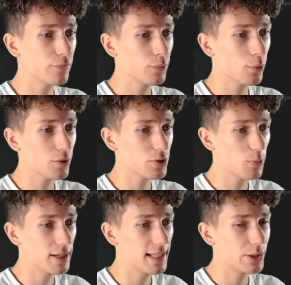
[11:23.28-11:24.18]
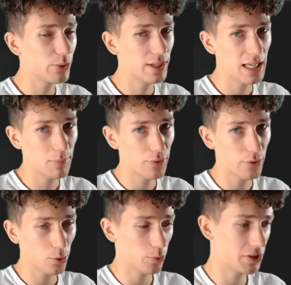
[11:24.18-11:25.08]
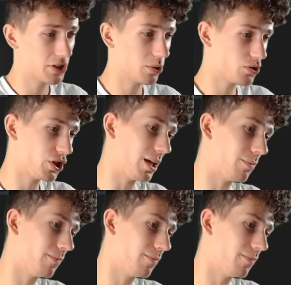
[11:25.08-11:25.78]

of course we need to keep the original shape.